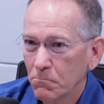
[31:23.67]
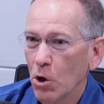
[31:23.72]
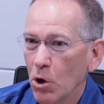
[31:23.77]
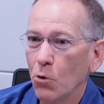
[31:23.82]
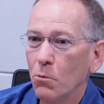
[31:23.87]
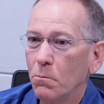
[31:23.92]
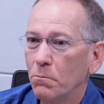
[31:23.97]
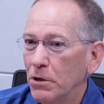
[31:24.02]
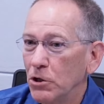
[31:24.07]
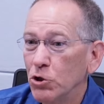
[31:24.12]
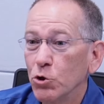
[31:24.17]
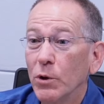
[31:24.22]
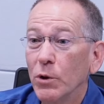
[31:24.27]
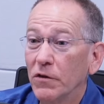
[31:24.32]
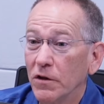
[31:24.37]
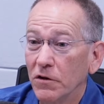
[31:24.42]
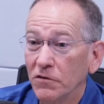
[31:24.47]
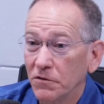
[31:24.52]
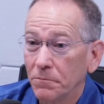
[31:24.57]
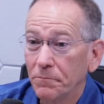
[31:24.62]
you know, be
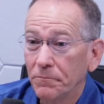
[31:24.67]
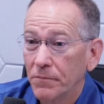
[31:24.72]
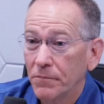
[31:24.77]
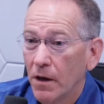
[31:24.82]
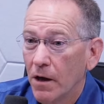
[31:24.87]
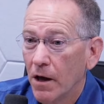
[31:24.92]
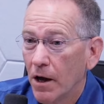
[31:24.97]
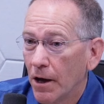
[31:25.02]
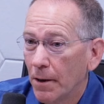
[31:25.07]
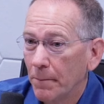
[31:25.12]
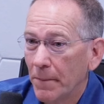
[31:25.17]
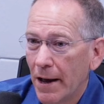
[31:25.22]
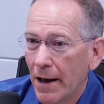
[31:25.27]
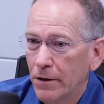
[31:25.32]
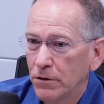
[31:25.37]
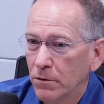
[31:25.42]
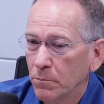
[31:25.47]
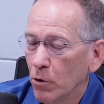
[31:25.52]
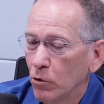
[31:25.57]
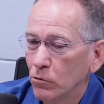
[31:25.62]
doing this, um,
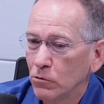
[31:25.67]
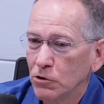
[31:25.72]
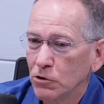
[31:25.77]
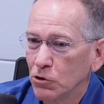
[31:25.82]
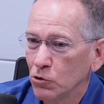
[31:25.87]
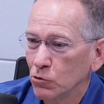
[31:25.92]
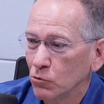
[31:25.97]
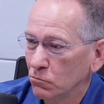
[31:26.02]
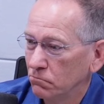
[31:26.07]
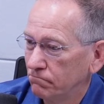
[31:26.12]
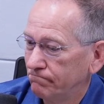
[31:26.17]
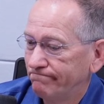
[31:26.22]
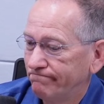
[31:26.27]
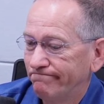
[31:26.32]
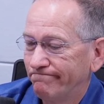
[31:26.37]
as opposed to